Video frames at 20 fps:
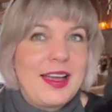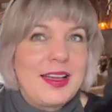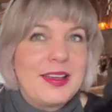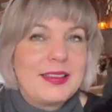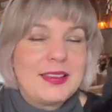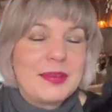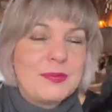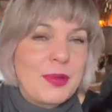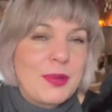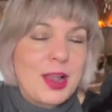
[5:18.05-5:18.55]

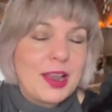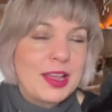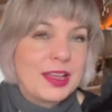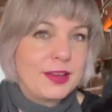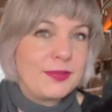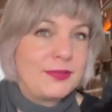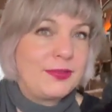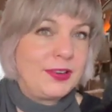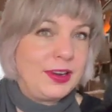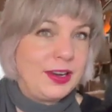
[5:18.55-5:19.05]
symbolic
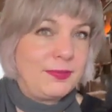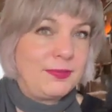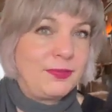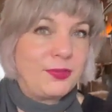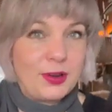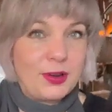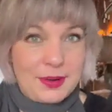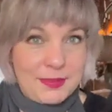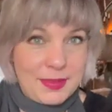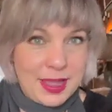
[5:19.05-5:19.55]
of freedom
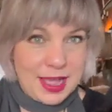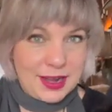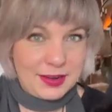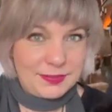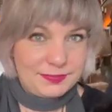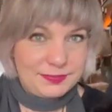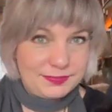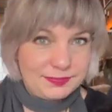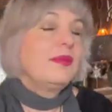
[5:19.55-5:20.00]
for a man.